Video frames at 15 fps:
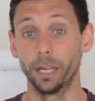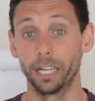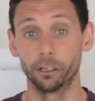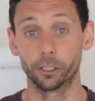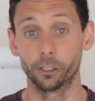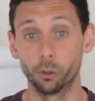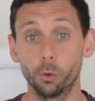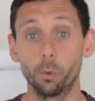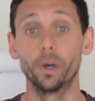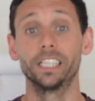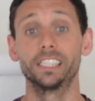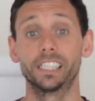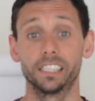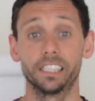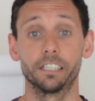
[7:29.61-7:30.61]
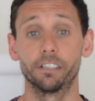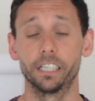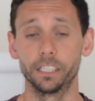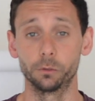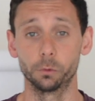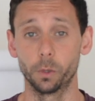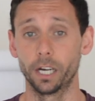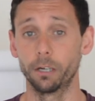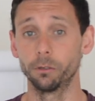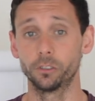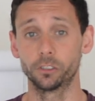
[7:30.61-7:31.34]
and I could always clear it as well.